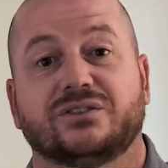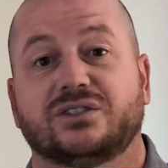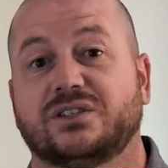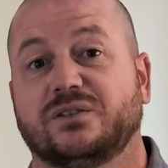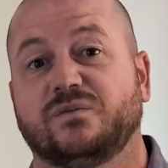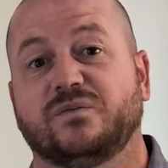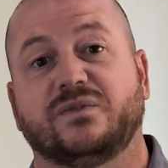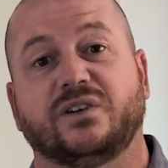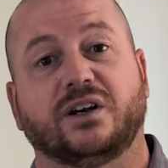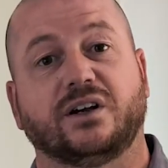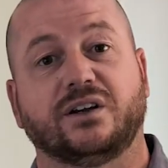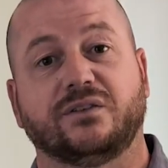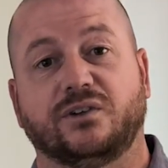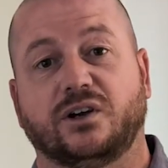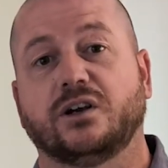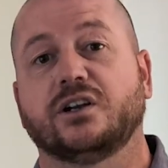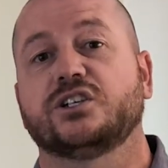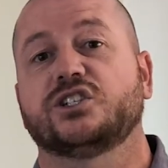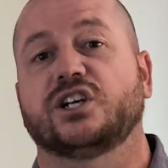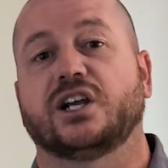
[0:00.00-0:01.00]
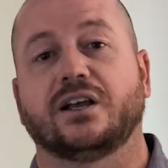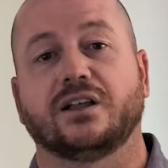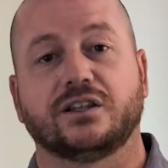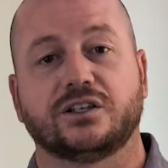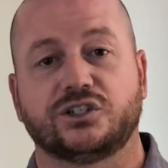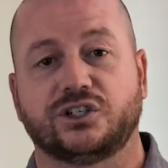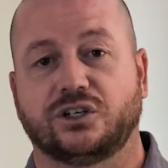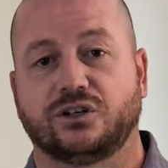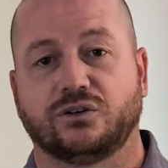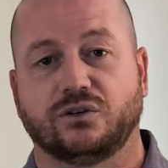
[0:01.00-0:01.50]
some very, very
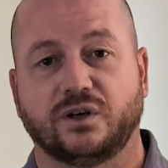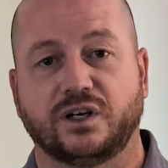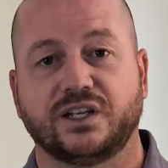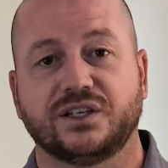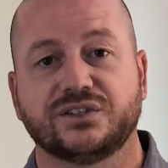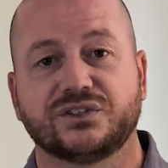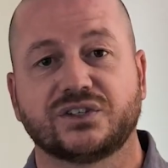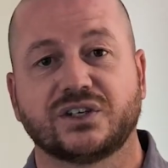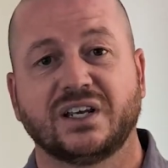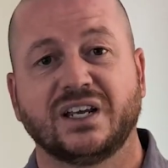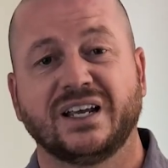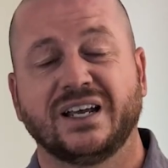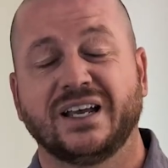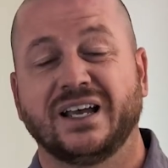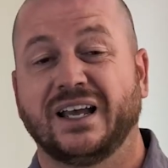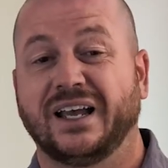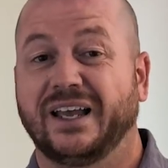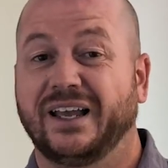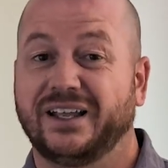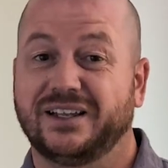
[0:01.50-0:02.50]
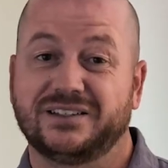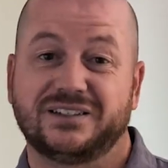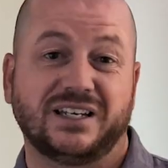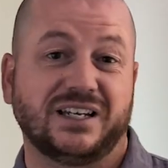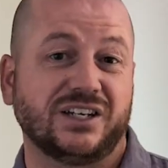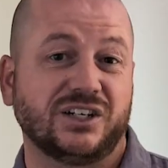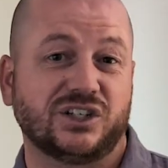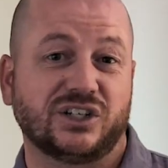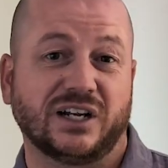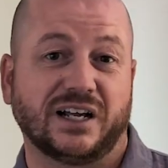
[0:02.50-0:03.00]
challenging greens and
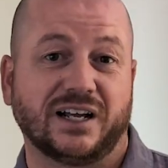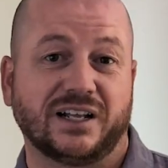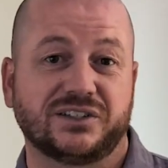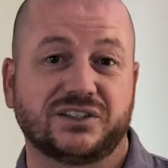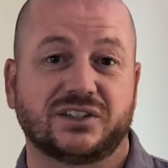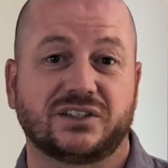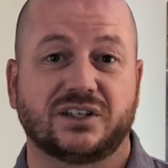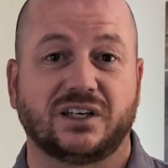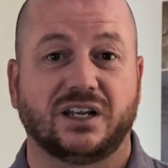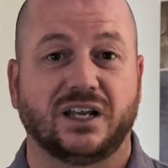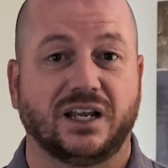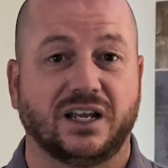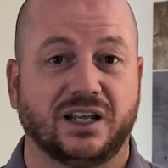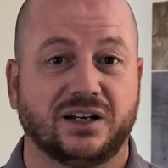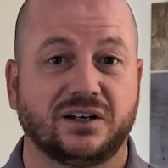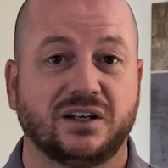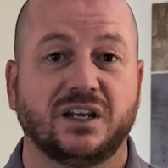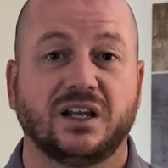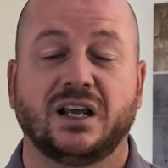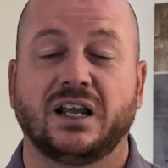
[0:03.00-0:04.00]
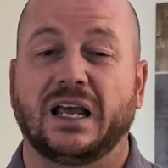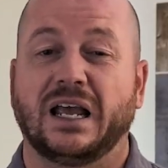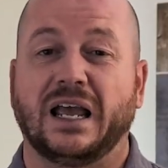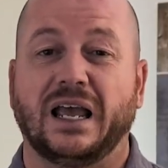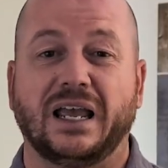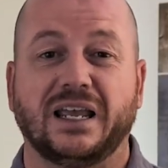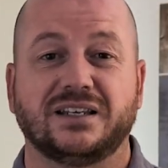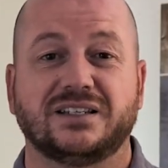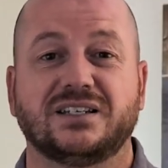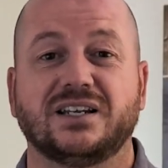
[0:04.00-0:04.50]
tee shots and
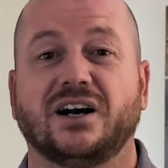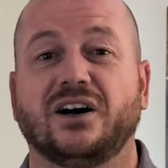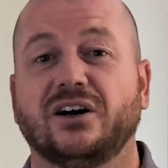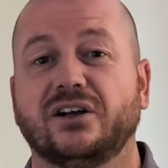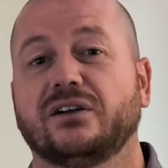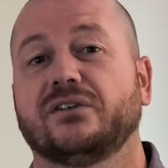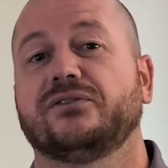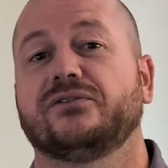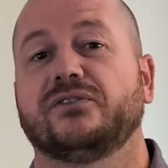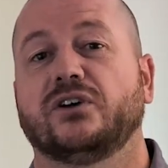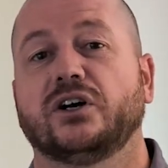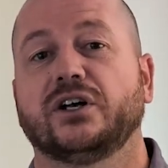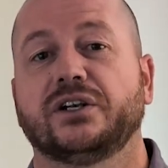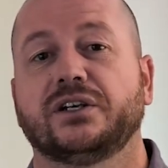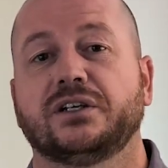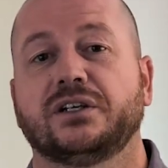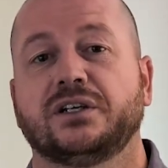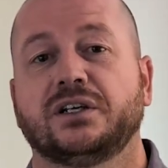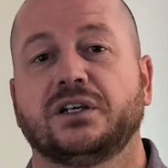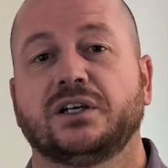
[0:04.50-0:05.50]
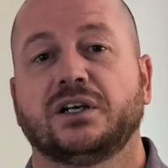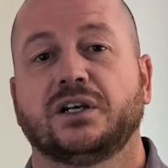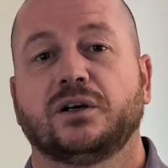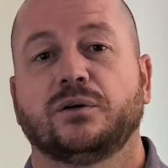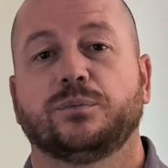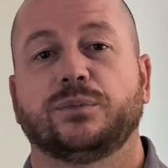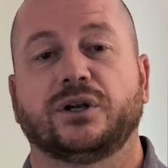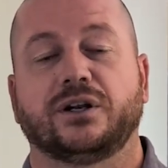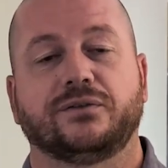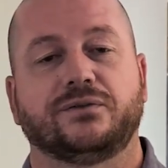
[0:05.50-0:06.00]
a ton of fun.
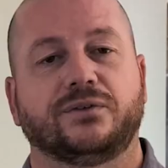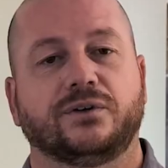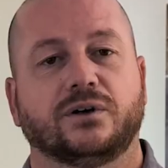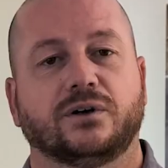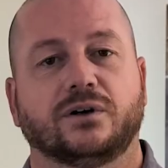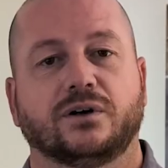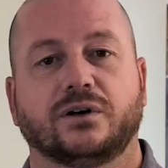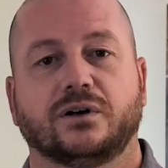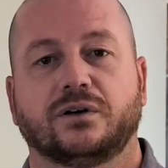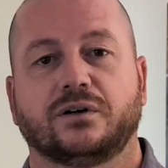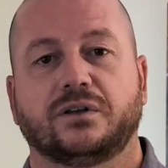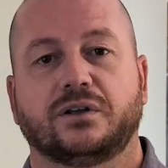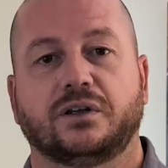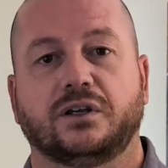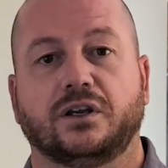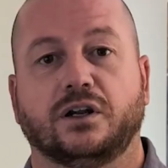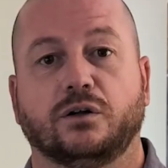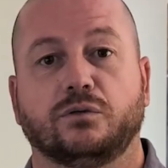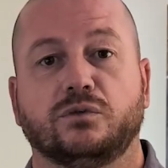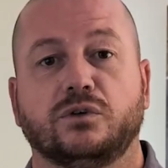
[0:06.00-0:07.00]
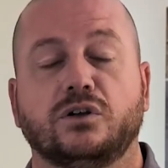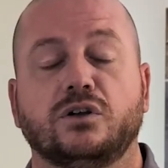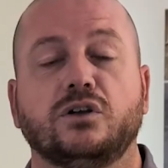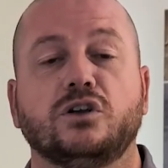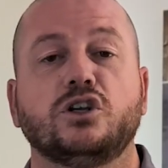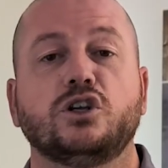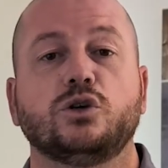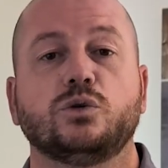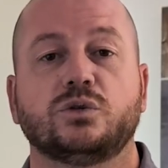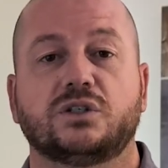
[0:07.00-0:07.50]
But if you're
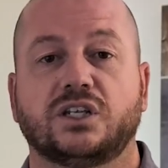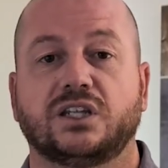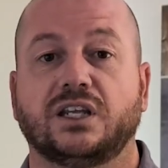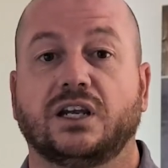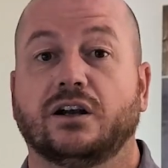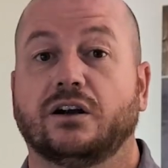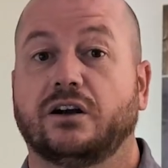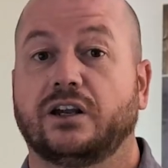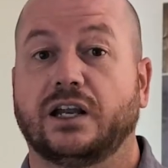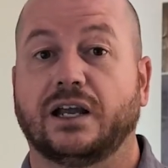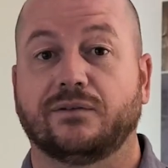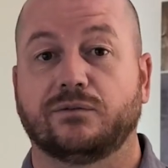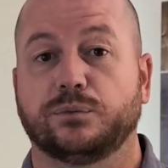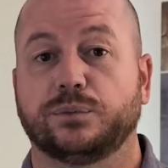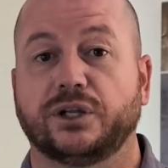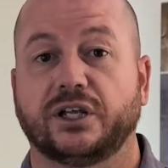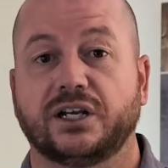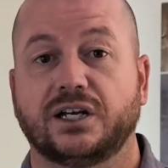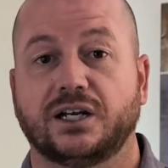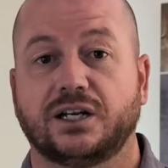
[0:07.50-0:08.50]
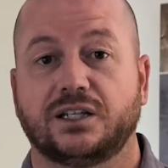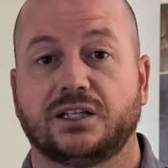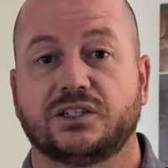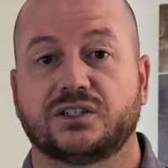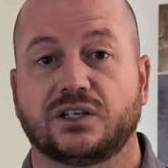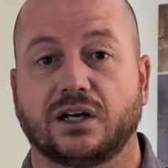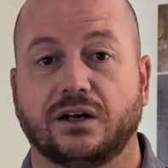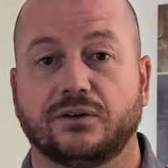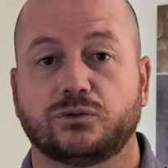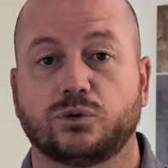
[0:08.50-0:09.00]
new to the area, haven't played any of these
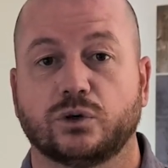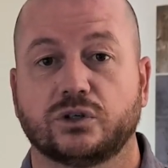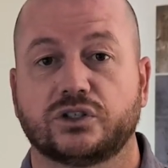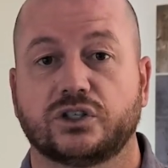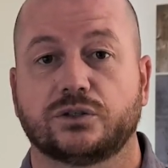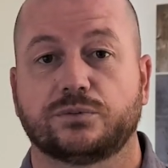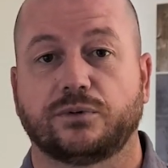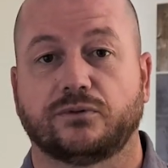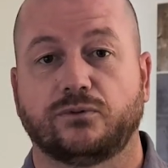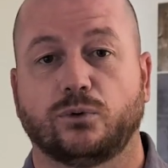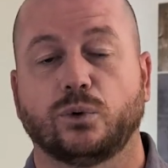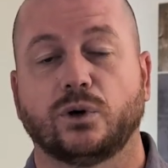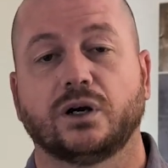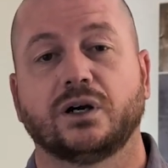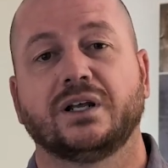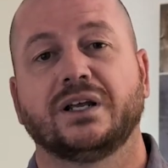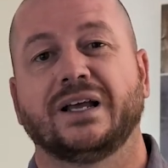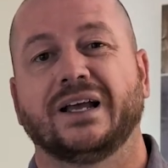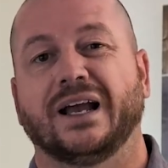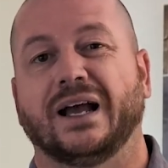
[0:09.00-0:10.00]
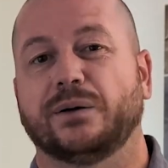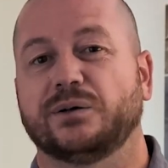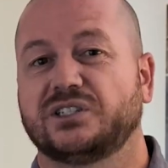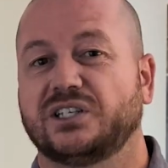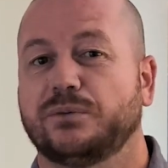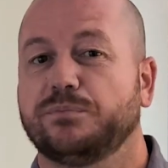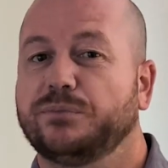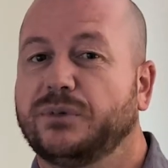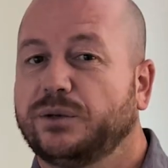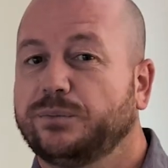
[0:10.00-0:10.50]
golf courses before, I would
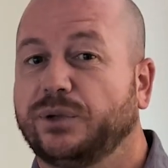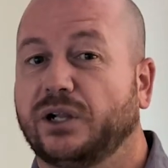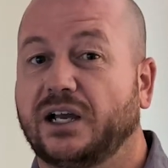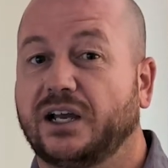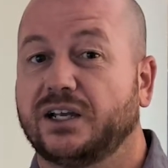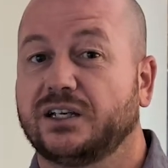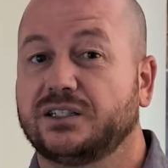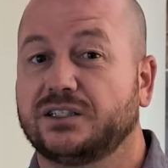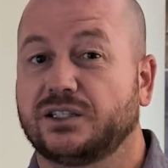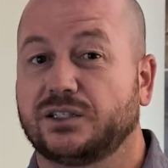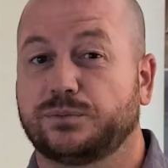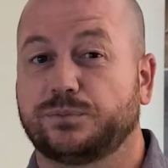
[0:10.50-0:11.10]
say Mid Pines is